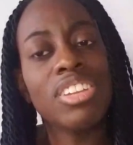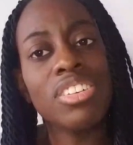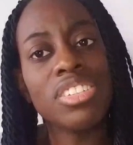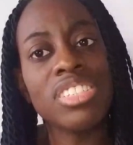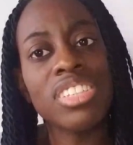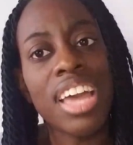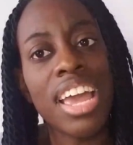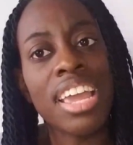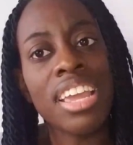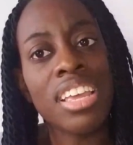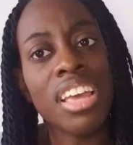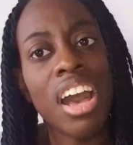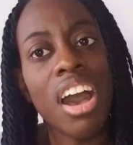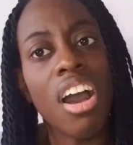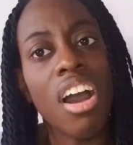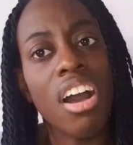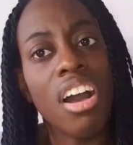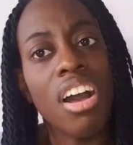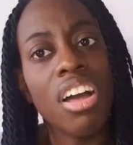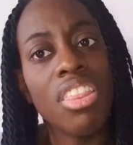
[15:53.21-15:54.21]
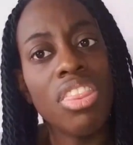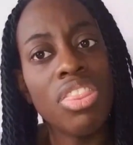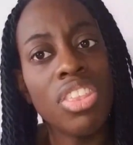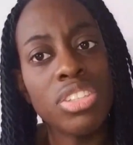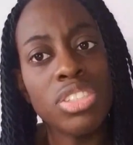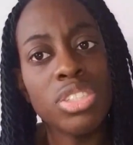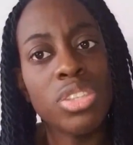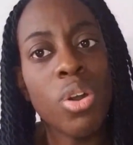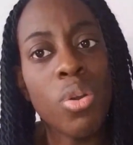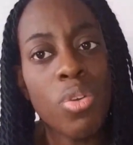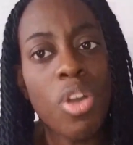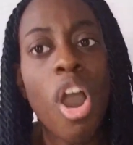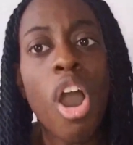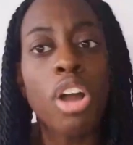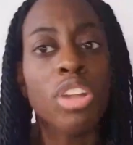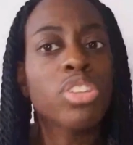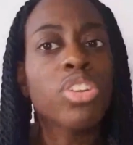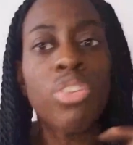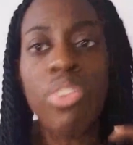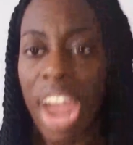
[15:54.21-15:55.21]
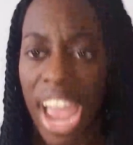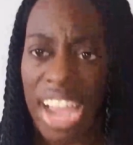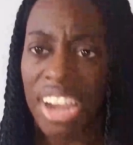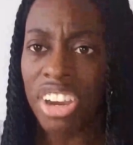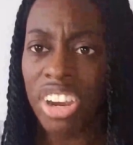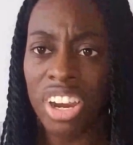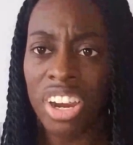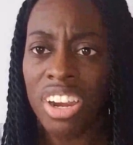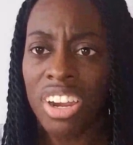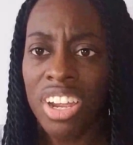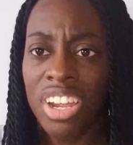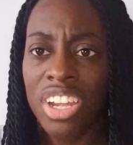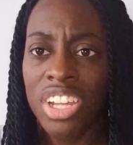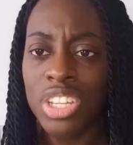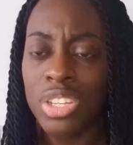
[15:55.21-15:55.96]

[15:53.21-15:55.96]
looks like the so-called cracker.